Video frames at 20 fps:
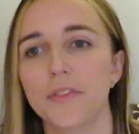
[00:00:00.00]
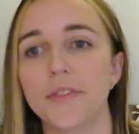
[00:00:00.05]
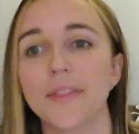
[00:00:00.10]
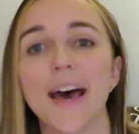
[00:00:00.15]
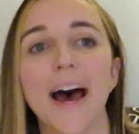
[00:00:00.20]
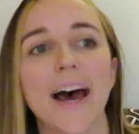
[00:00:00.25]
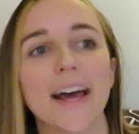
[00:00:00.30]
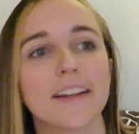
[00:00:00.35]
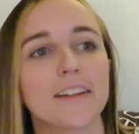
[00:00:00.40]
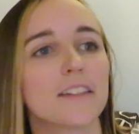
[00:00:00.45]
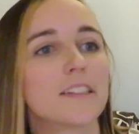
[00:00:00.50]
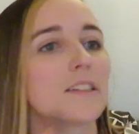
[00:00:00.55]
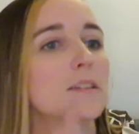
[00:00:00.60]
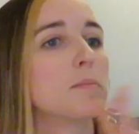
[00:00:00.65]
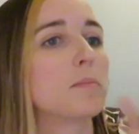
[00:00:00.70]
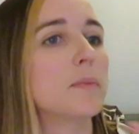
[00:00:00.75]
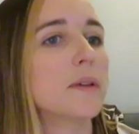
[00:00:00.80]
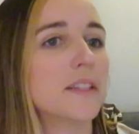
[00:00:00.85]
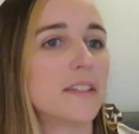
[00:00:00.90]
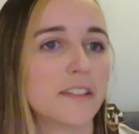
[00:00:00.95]
that
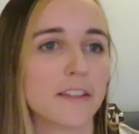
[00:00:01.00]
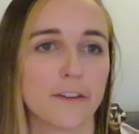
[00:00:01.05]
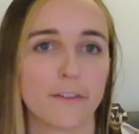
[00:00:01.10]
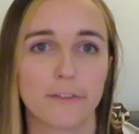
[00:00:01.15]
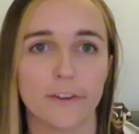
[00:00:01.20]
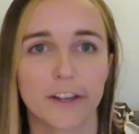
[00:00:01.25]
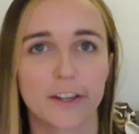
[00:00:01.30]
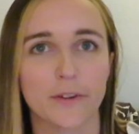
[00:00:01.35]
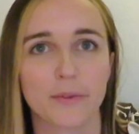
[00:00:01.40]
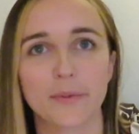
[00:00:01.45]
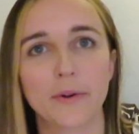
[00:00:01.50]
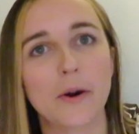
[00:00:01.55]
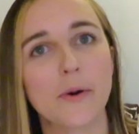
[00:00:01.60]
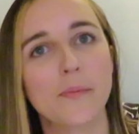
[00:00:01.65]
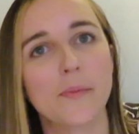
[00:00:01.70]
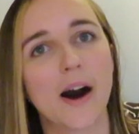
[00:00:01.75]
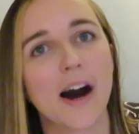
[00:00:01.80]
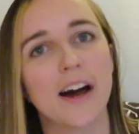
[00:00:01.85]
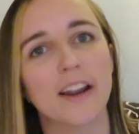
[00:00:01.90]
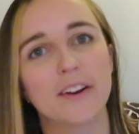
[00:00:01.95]
specific
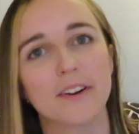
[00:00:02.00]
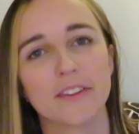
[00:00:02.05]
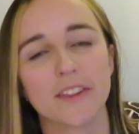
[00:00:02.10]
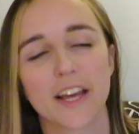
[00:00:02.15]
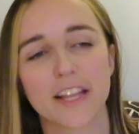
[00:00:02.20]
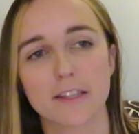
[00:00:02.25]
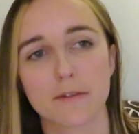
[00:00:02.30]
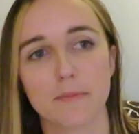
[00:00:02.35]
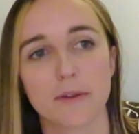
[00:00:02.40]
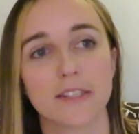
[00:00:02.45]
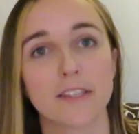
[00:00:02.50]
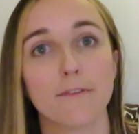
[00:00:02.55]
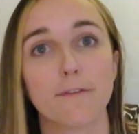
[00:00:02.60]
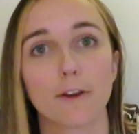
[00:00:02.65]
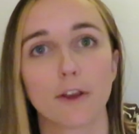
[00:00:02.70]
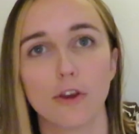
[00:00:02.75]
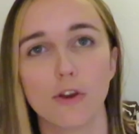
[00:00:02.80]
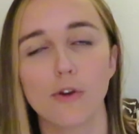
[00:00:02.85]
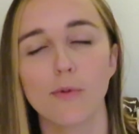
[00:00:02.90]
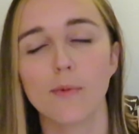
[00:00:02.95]
robot or that
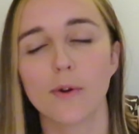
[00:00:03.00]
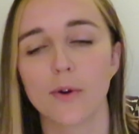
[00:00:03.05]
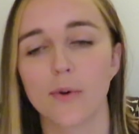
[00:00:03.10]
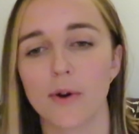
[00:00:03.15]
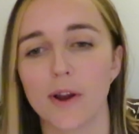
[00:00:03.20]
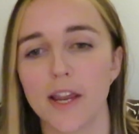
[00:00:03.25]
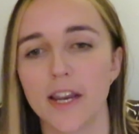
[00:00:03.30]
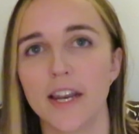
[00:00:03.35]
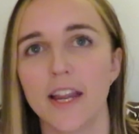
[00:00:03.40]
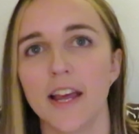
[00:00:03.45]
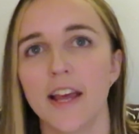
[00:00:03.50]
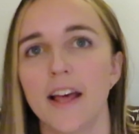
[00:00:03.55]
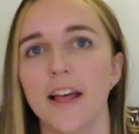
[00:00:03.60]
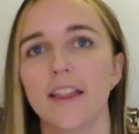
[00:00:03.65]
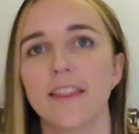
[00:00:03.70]
specific humanoid,